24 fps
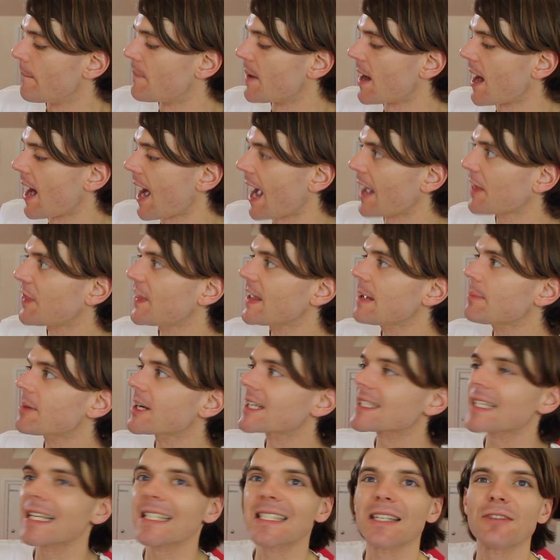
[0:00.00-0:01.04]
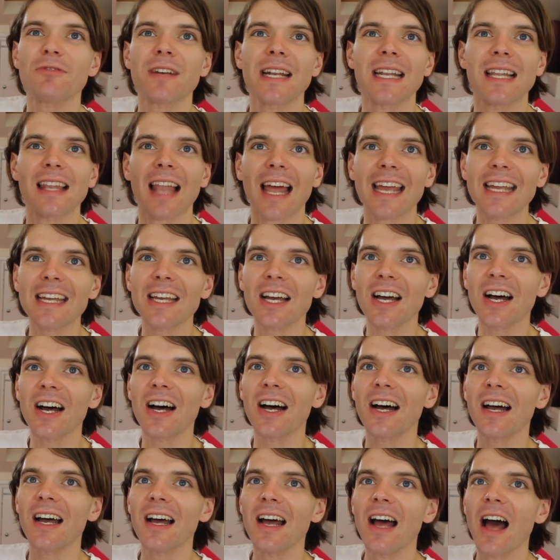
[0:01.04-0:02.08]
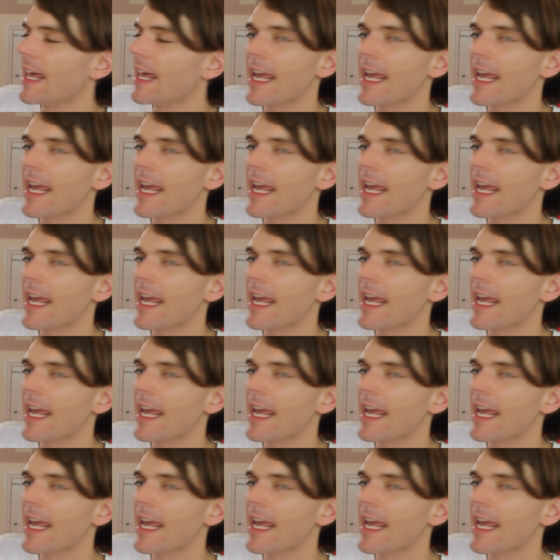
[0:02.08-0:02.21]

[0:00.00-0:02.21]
but I think because I didn't really like her,